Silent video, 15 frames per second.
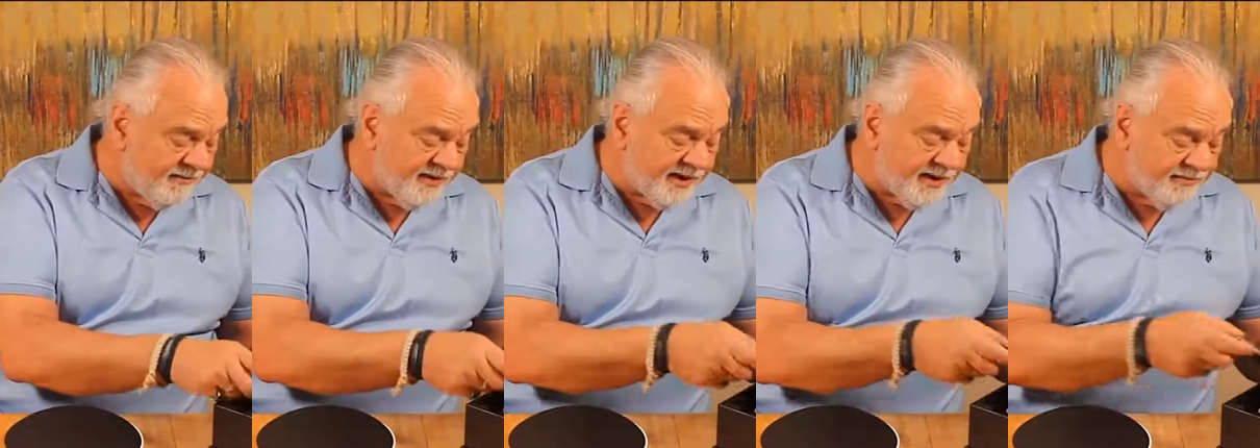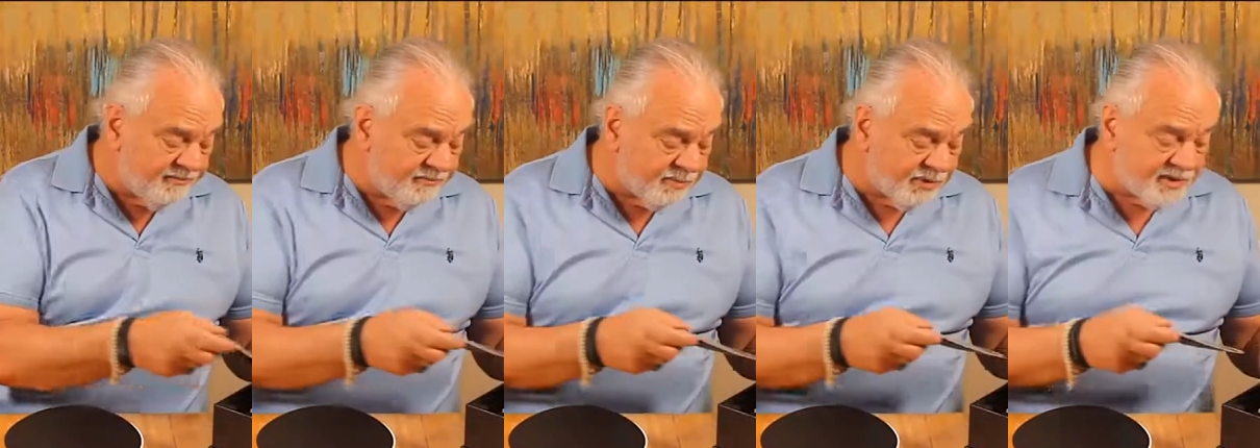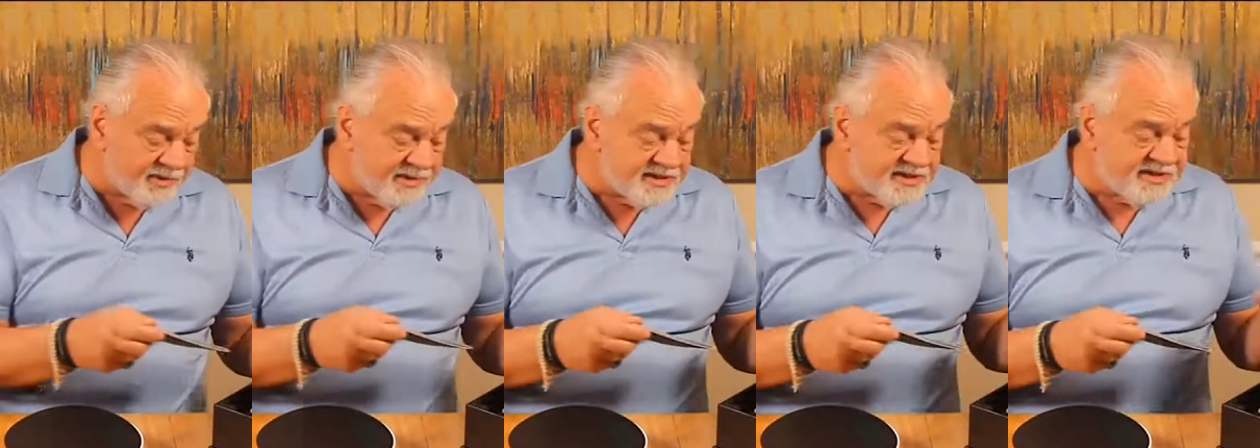We got
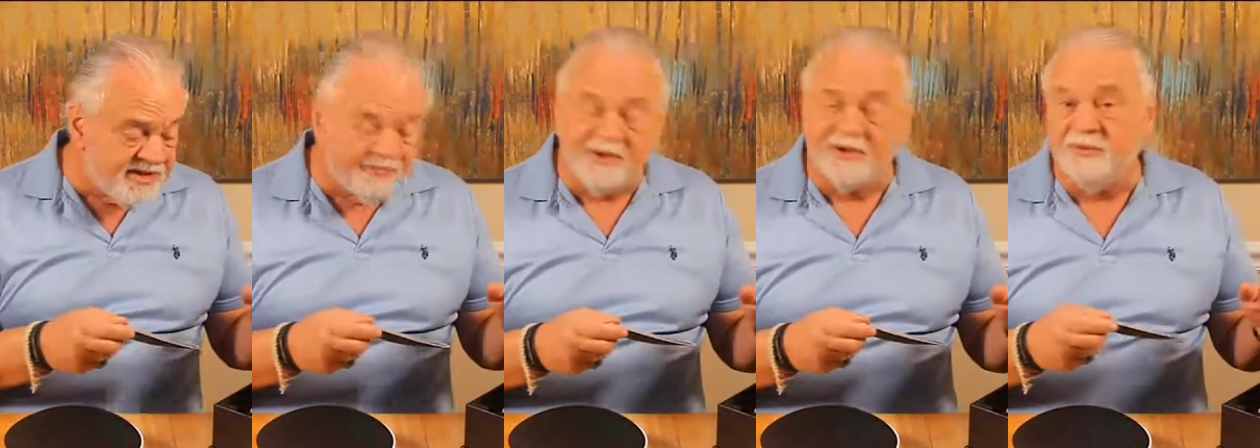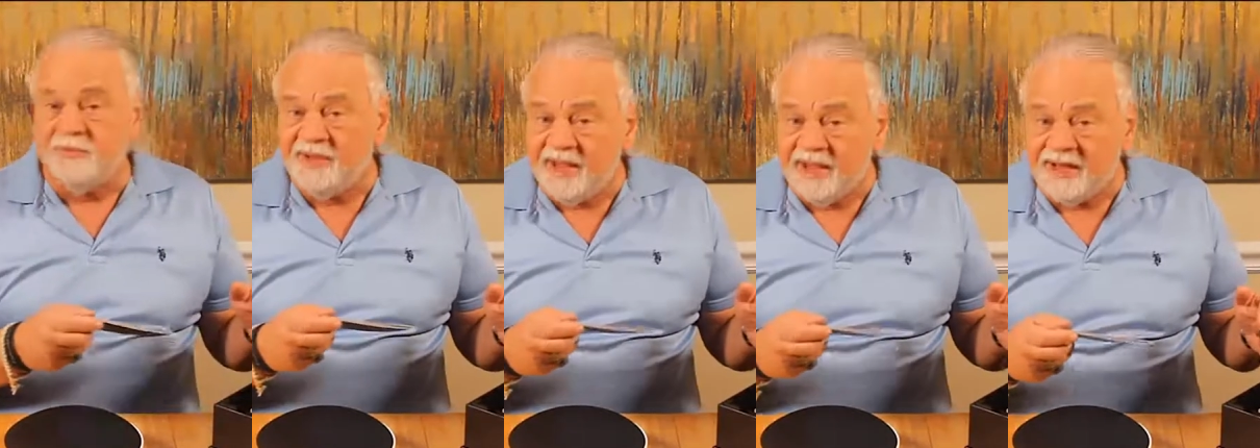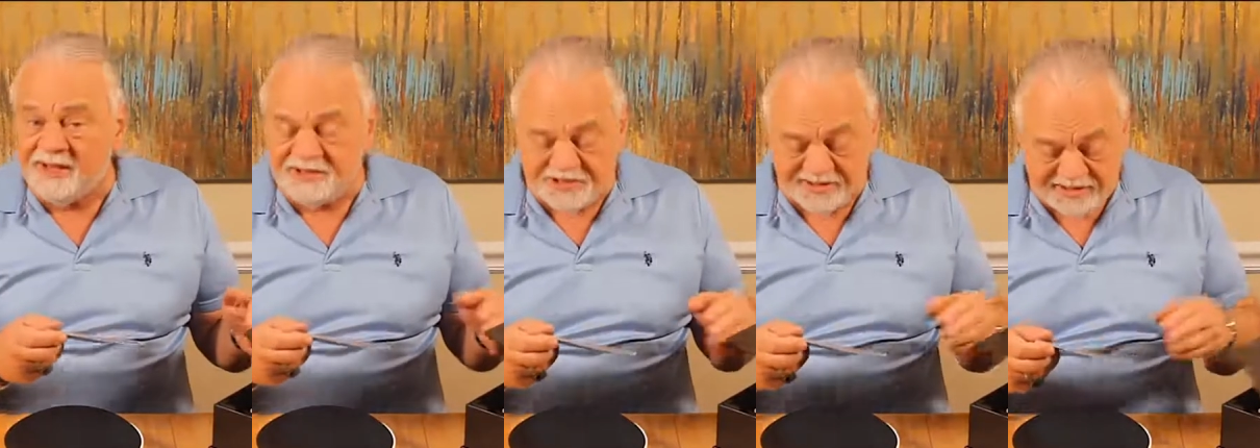Brooklin's typical
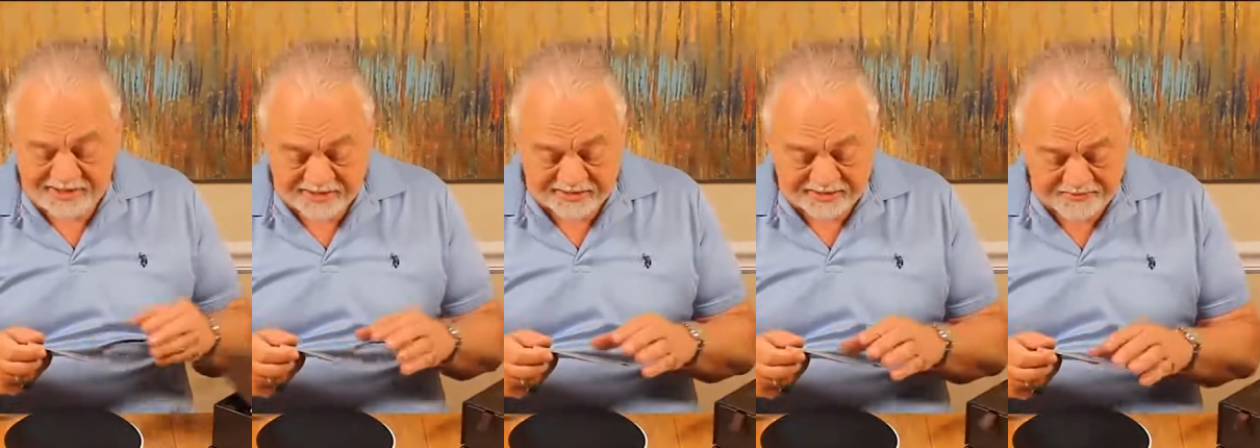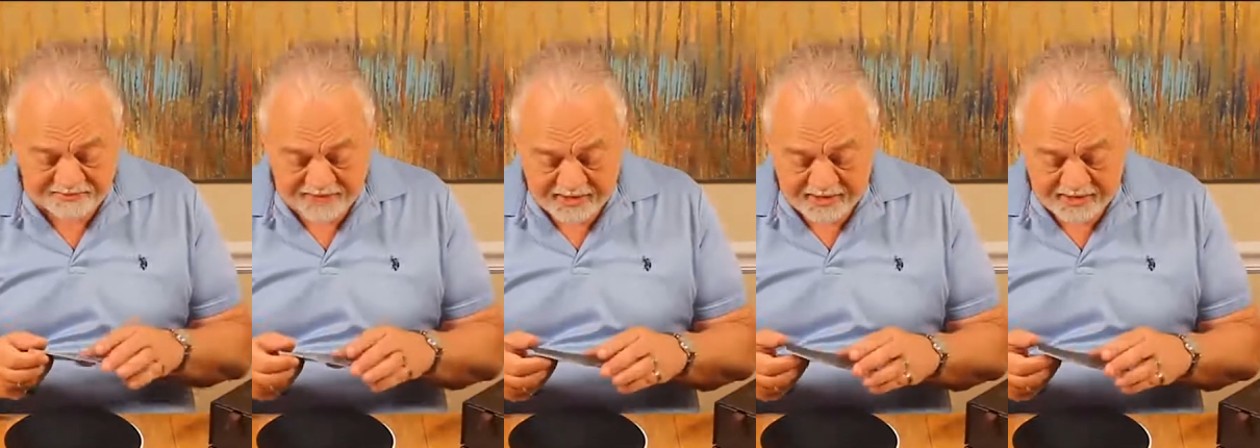packaging here.